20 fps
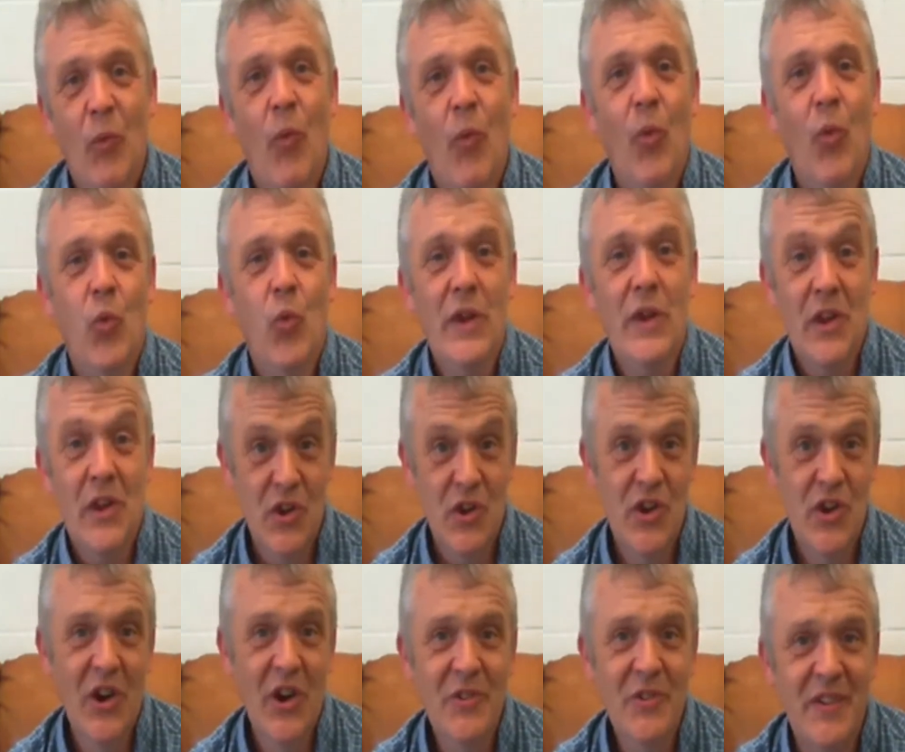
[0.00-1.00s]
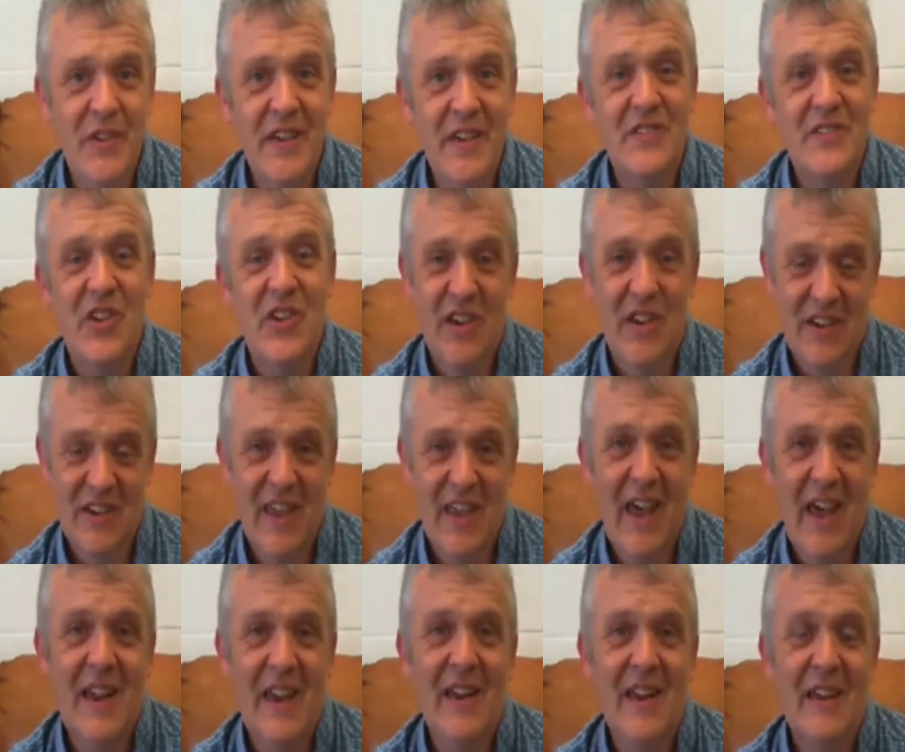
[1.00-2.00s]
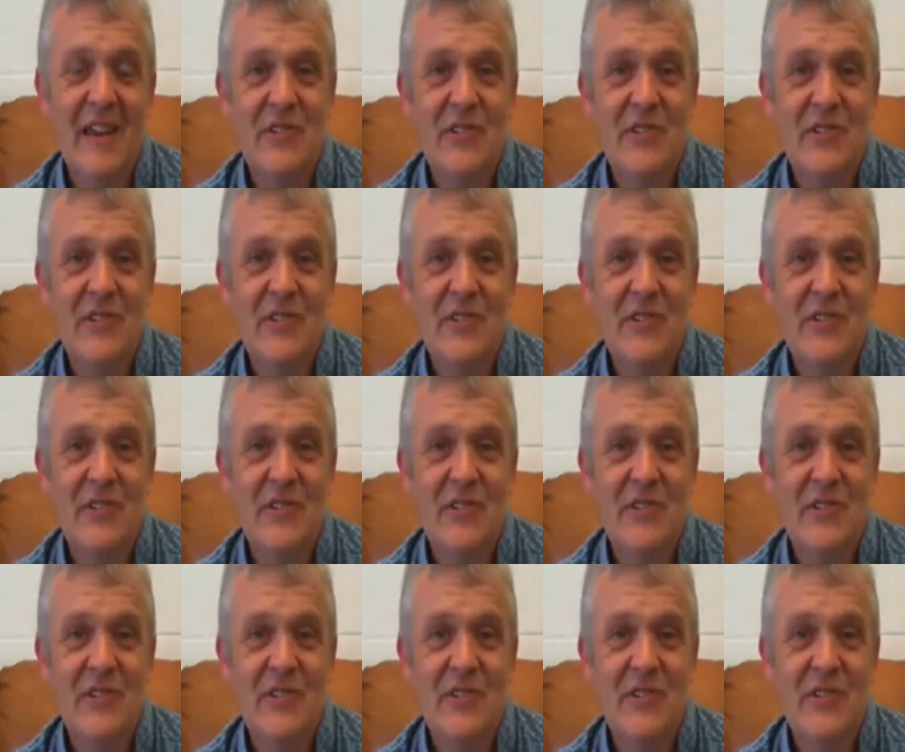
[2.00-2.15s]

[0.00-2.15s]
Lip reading: What we notice, again,